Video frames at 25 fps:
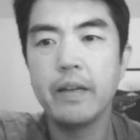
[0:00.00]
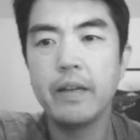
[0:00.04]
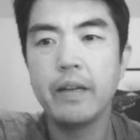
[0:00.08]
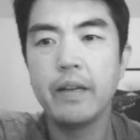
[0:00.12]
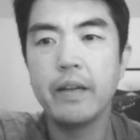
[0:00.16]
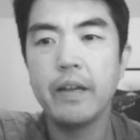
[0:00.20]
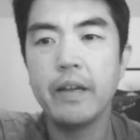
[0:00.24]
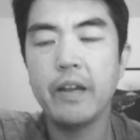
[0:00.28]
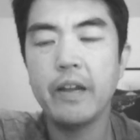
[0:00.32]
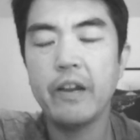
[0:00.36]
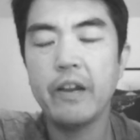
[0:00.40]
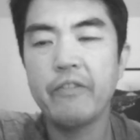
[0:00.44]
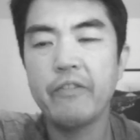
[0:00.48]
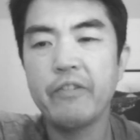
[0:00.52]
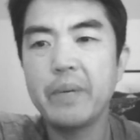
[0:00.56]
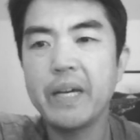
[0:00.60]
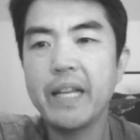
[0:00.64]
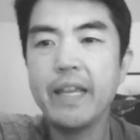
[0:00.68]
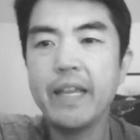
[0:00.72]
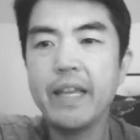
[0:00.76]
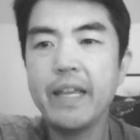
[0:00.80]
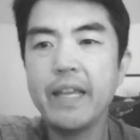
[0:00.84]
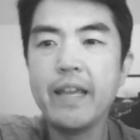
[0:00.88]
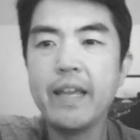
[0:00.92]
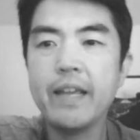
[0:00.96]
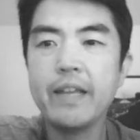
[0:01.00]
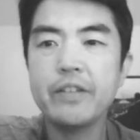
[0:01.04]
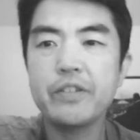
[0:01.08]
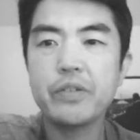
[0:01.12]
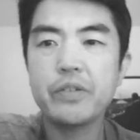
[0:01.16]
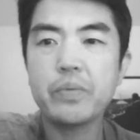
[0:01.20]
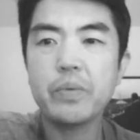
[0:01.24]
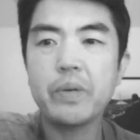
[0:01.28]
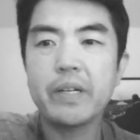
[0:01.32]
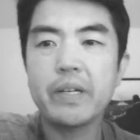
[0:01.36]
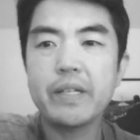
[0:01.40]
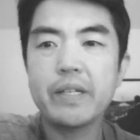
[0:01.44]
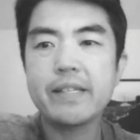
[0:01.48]
Hey everybody, just
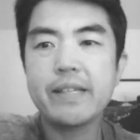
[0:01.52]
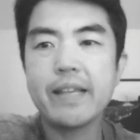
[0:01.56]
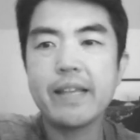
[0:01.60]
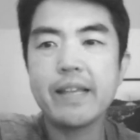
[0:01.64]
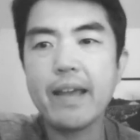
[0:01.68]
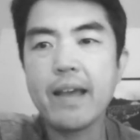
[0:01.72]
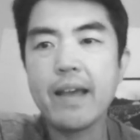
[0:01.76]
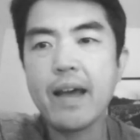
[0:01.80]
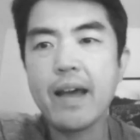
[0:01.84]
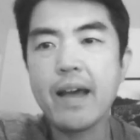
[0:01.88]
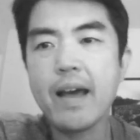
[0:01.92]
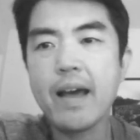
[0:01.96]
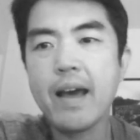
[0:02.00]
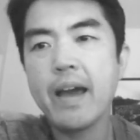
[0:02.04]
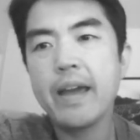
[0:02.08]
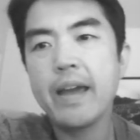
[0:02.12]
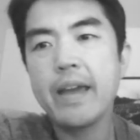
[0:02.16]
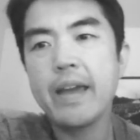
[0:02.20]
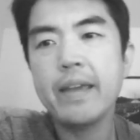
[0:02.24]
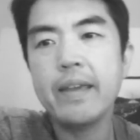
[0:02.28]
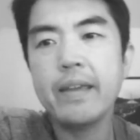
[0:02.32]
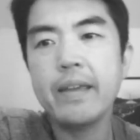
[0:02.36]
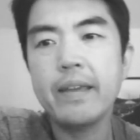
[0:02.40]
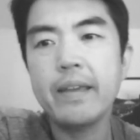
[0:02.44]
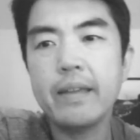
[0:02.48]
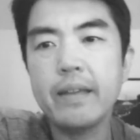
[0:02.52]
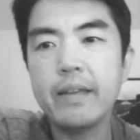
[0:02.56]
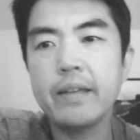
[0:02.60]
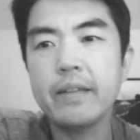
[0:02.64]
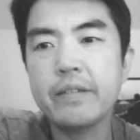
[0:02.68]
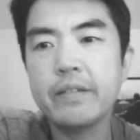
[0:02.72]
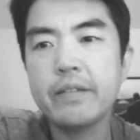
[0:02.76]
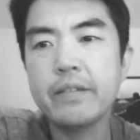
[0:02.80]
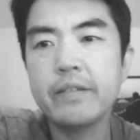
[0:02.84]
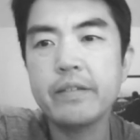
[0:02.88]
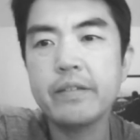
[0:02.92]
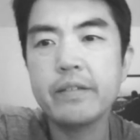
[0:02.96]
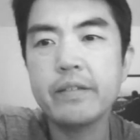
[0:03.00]
wanted to say hi.
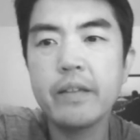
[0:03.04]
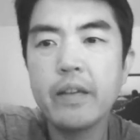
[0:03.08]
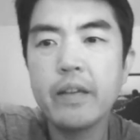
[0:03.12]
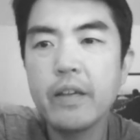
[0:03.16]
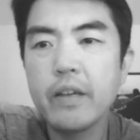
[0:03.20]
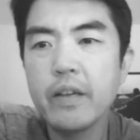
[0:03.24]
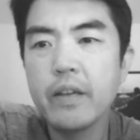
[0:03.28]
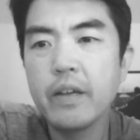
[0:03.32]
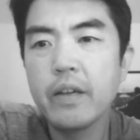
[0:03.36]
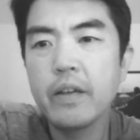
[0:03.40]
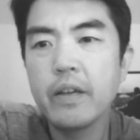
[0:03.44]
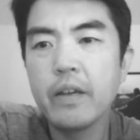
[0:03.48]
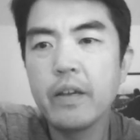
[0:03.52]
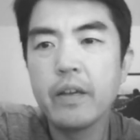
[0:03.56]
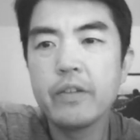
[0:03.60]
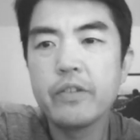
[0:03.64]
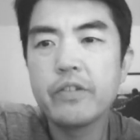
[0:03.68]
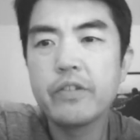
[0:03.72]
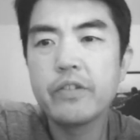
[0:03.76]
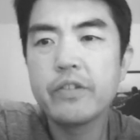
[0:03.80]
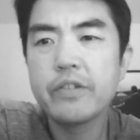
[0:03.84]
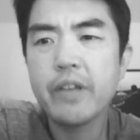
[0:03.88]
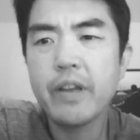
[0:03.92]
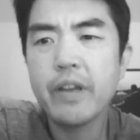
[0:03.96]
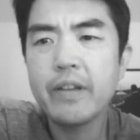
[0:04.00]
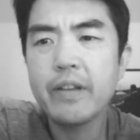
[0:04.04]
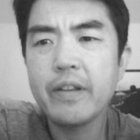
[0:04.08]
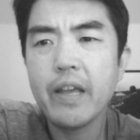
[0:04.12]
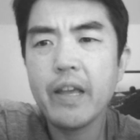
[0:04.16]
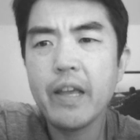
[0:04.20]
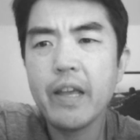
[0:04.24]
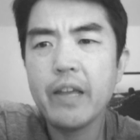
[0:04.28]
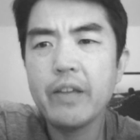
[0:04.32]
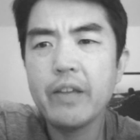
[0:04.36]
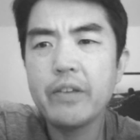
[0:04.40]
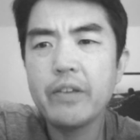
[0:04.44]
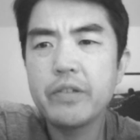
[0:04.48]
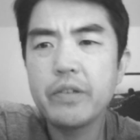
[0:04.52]
It's
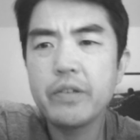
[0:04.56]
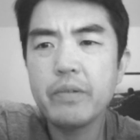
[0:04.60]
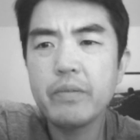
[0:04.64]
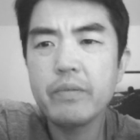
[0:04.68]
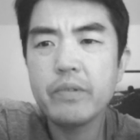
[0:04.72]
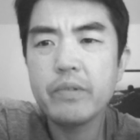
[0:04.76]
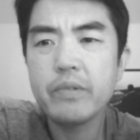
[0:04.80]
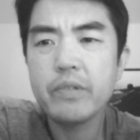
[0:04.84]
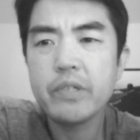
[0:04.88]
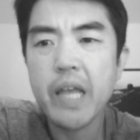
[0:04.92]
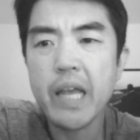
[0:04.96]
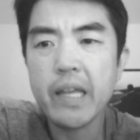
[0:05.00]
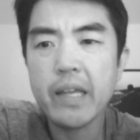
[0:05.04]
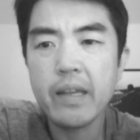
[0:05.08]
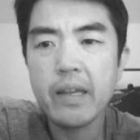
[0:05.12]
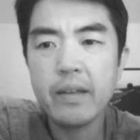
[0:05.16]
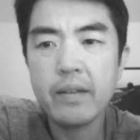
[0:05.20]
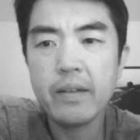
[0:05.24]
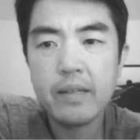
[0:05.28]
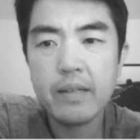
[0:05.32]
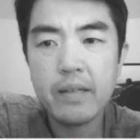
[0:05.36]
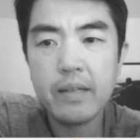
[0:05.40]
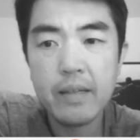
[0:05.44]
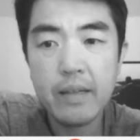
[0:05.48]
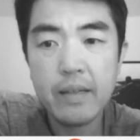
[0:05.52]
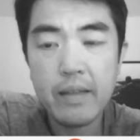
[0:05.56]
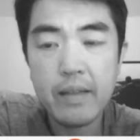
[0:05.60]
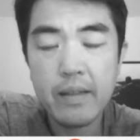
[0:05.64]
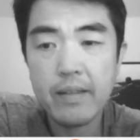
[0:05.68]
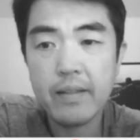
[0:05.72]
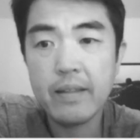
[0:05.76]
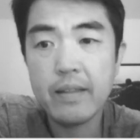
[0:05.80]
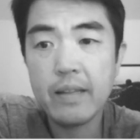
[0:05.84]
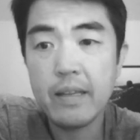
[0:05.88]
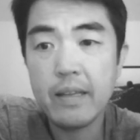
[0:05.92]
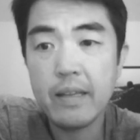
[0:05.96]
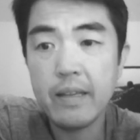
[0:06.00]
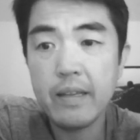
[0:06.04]
Sunday, June 2nd,
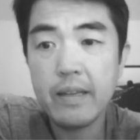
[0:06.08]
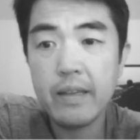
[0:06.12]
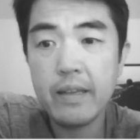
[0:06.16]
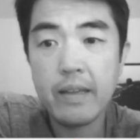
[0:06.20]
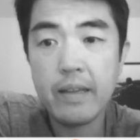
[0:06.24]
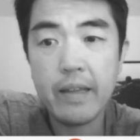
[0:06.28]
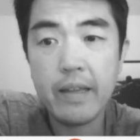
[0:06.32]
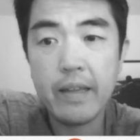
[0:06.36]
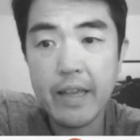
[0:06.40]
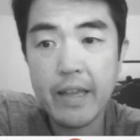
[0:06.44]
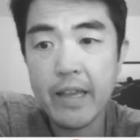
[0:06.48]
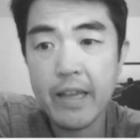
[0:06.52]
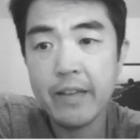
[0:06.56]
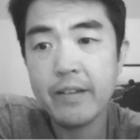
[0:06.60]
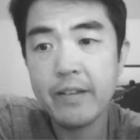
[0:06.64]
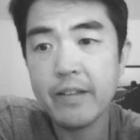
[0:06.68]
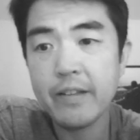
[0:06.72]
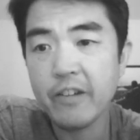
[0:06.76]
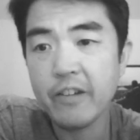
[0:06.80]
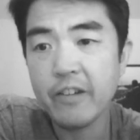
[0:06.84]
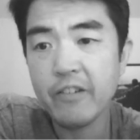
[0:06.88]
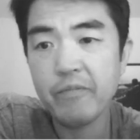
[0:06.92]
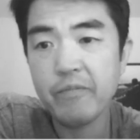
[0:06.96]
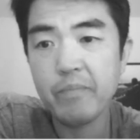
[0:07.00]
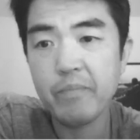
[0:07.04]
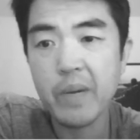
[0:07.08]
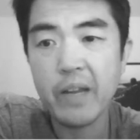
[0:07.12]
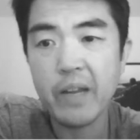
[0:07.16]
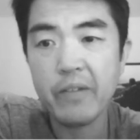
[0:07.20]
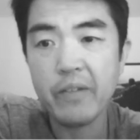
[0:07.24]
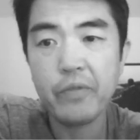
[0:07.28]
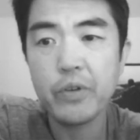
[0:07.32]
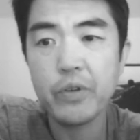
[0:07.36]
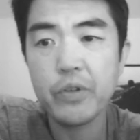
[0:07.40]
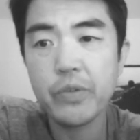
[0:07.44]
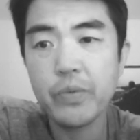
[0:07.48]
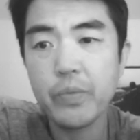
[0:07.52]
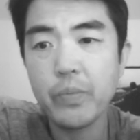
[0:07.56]
the end of my
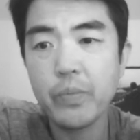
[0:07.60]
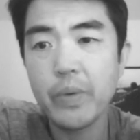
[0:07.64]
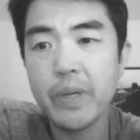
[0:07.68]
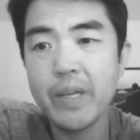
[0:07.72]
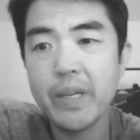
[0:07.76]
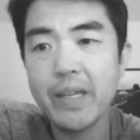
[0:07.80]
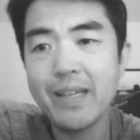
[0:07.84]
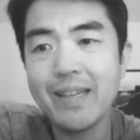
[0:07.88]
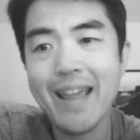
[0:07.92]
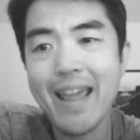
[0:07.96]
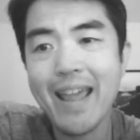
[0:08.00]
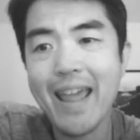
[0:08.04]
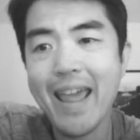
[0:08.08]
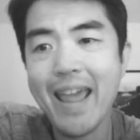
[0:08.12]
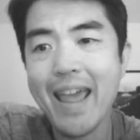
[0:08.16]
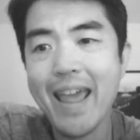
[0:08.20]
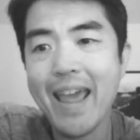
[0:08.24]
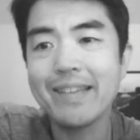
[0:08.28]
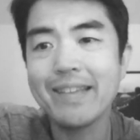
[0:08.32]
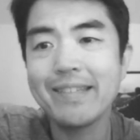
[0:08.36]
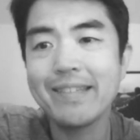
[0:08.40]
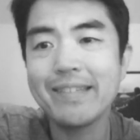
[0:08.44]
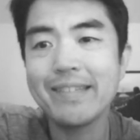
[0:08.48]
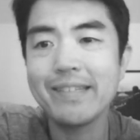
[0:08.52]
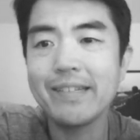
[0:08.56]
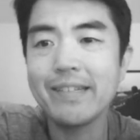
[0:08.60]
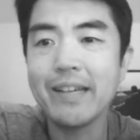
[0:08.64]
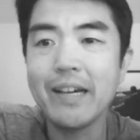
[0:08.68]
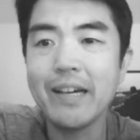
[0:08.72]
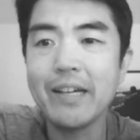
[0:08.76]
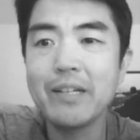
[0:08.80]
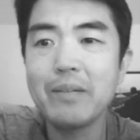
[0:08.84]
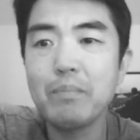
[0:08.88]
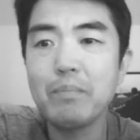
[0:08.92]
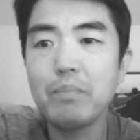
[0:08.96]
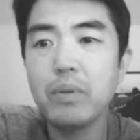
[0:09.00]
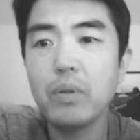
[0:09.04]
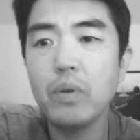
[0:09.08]
first week as an
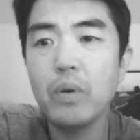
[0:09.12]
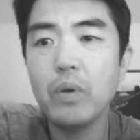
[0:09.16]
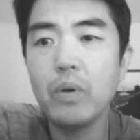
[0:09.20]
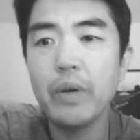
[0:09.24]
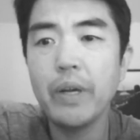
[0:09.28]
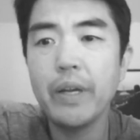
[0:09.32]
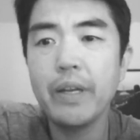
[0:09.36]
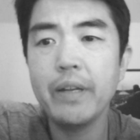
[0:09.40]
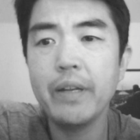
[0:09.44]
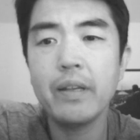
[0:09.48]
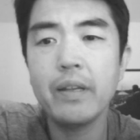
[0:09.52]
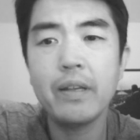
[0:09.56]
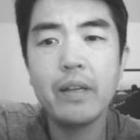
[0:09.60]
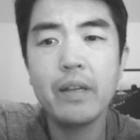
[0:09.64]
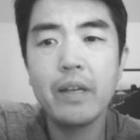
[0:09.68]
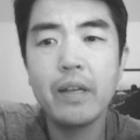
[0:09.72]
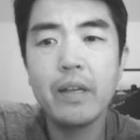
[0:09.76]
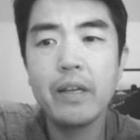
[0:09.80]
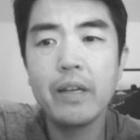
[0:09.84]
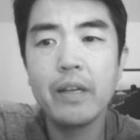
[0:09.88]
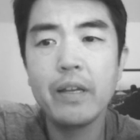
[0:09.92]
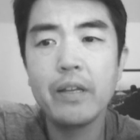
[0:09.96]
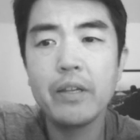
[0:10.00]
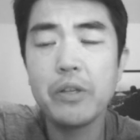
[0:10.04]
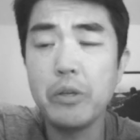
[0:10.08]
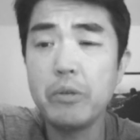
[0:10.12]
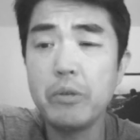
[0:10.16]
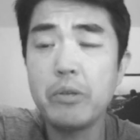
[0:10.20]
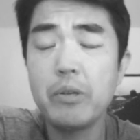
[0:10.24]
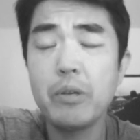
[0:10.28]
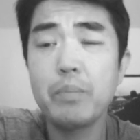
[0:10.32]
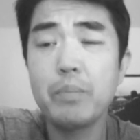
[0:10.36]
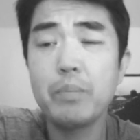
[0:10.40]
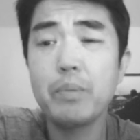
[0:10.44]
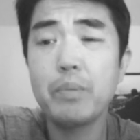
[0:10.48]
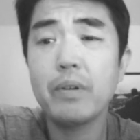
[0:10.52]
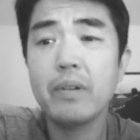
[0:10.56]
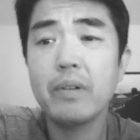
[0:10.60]
unemployed
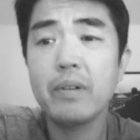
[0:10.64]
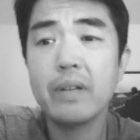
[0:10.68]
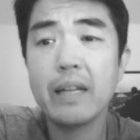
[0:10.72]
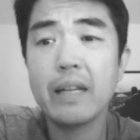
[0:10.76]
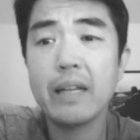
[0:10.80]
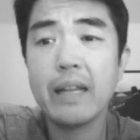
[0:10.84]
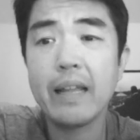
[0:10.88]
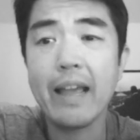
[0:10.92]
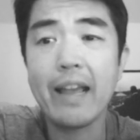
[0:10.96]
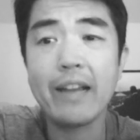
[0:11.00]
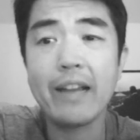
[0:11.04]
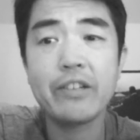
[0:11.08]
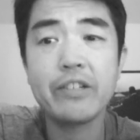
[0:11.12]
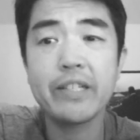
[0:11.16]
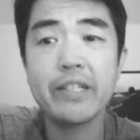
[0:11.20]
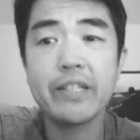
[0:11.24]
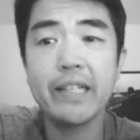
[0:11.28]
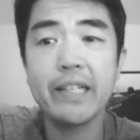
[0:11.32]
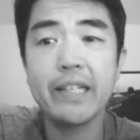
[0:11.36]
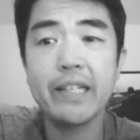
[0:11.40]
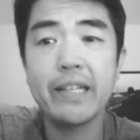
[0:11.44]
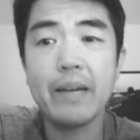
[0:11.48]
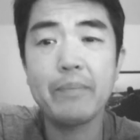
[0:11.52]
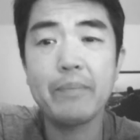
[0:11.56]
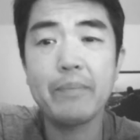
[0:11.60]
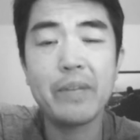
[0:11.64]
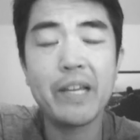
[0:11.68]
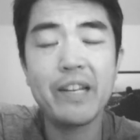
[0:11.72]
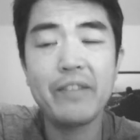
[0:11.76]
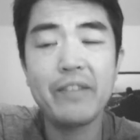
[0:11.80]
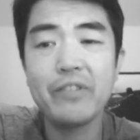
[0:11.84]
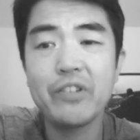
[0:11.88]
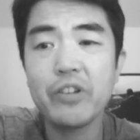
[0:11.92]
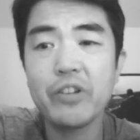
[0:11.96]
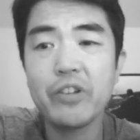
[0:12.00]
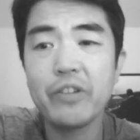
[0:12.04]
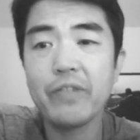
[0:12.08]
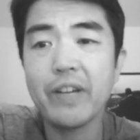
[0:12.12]
YouTuber. Actually, I'm not even
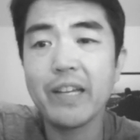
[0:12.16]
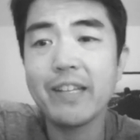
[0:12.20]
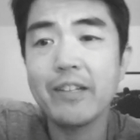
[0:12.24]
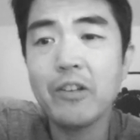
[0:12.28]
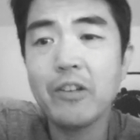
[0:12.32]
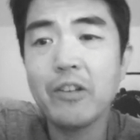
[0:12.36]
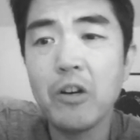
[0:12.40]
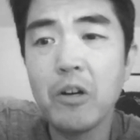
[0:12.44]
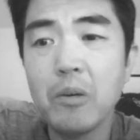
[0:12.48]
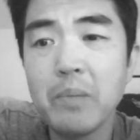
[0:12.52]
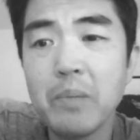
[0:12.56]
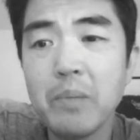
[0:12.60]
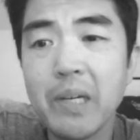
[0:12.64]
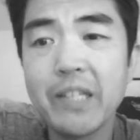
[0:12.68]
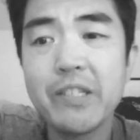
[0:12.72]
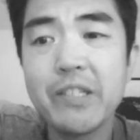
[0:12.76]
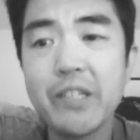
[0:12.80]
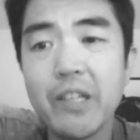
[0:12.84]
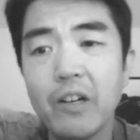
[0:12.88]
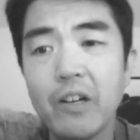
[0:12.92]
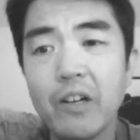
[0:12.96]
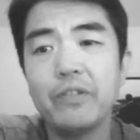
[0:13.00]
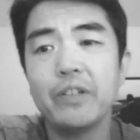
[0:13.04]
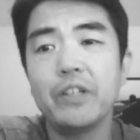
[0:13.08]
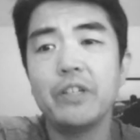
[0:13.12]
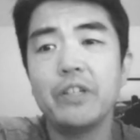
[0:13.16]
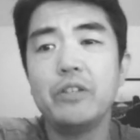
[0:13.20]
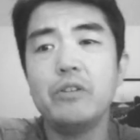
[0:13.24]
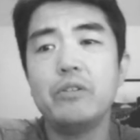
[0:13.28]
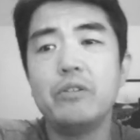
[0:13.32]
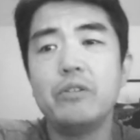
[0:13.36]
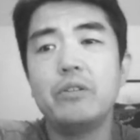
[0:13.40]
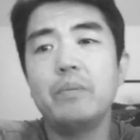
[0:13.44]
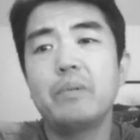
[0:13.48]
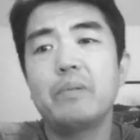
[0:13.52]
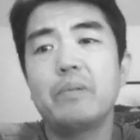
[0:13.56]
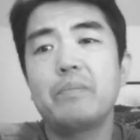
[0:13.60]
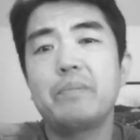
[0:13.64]
sure if I can call myself a
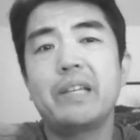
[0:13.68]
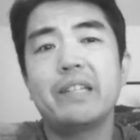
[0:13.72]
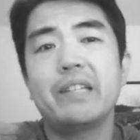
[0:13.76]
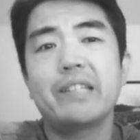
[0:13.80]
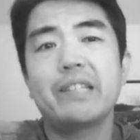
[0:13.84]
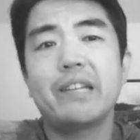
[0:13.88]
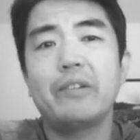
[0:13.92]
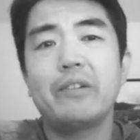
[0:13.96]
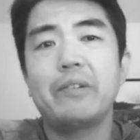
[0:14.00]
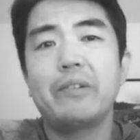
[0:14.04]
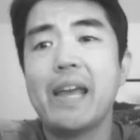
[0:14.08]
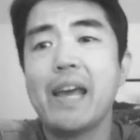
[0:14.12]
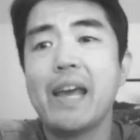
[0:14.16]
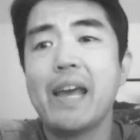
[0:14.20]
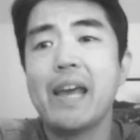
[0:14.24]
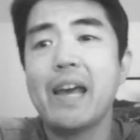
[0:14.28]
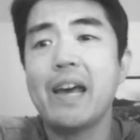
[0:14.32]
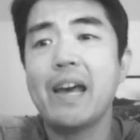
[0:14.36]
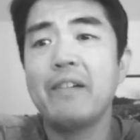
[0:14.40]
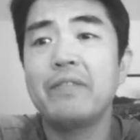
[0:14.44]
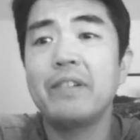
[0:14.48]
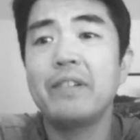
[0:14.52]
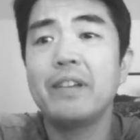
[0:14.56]
YouTuber because I only have,